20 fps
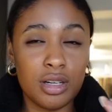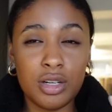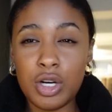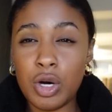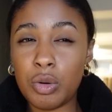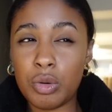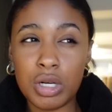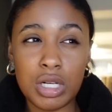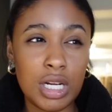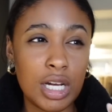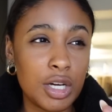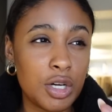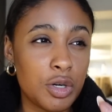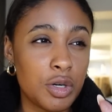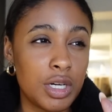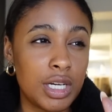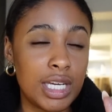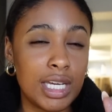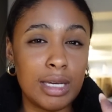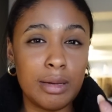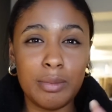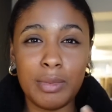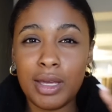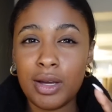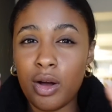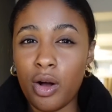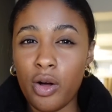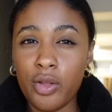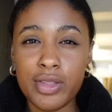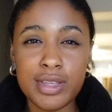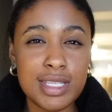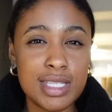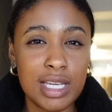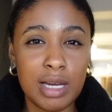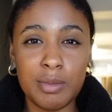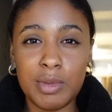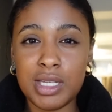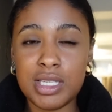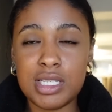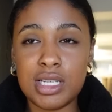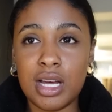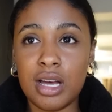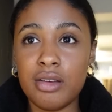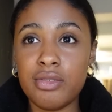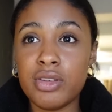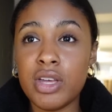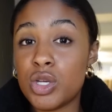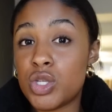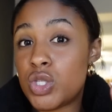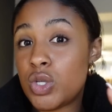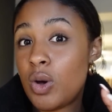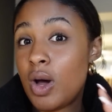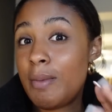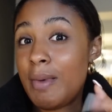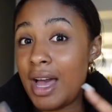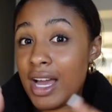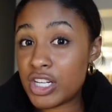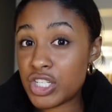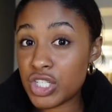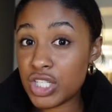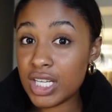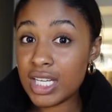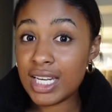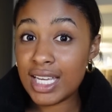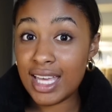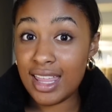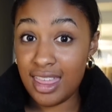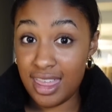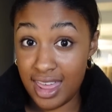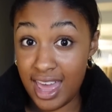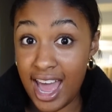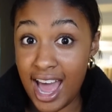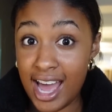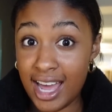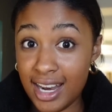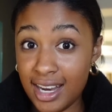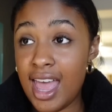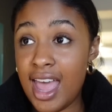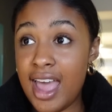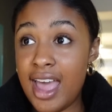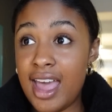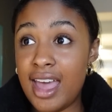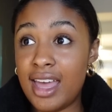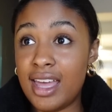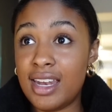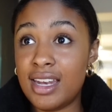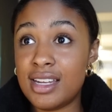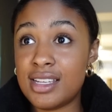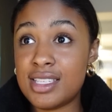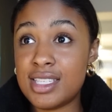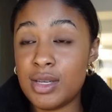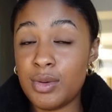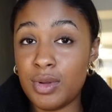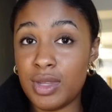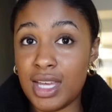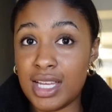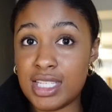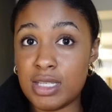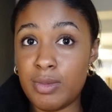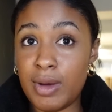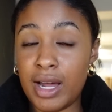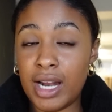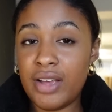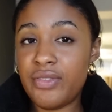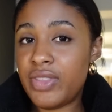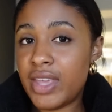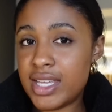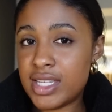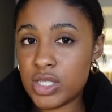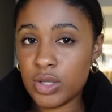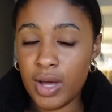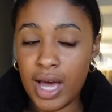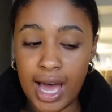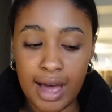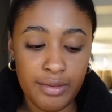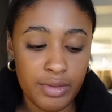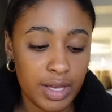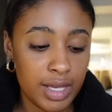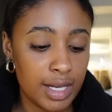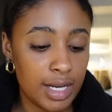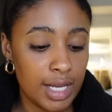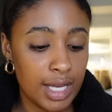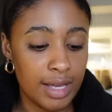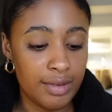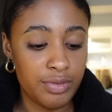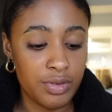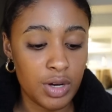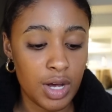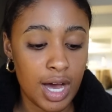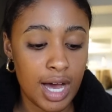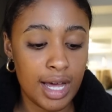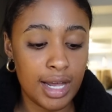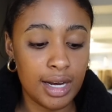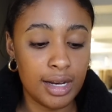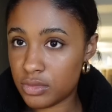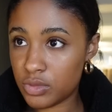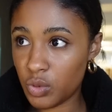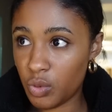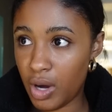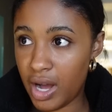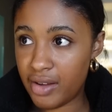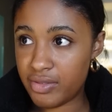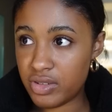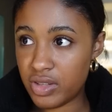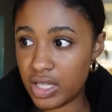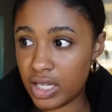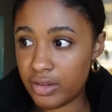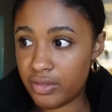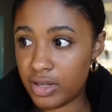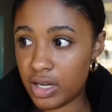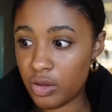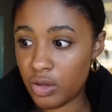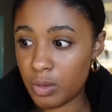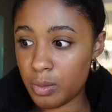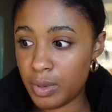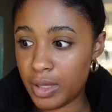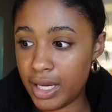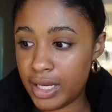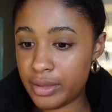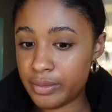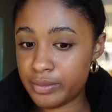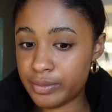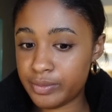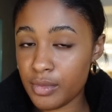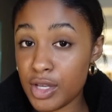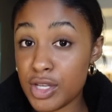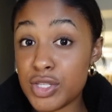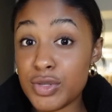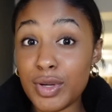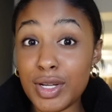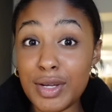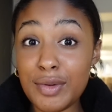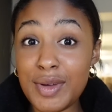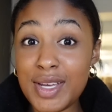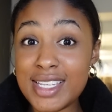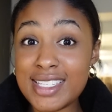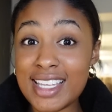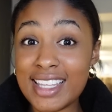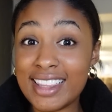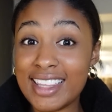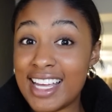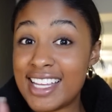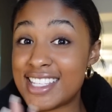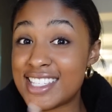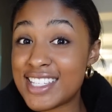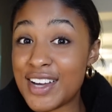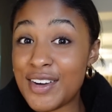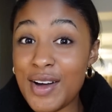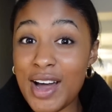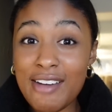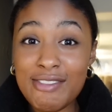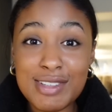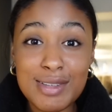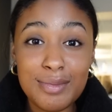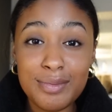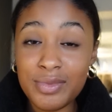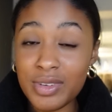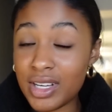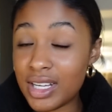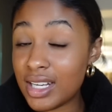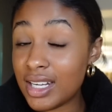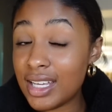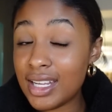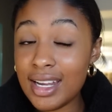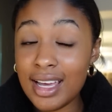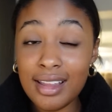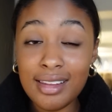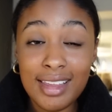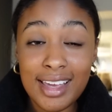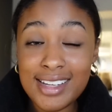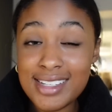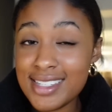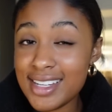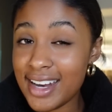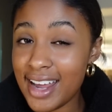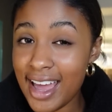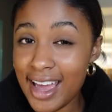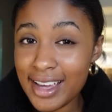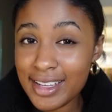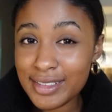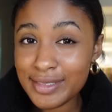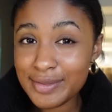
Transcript: coconut cream, like all this yummy stuff. So I'm actually gonna get that and see what that's about, if they still have it. If not, we'll have to think of another plan. So anyways, let's go have some fun in LA today.